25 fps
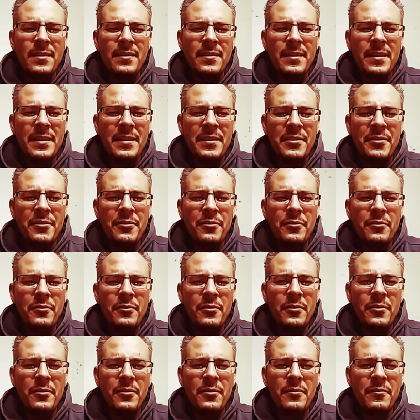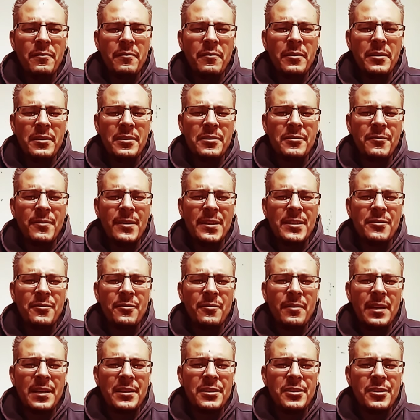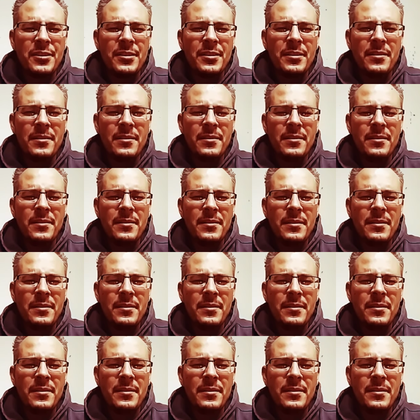Thank you for his resurrection,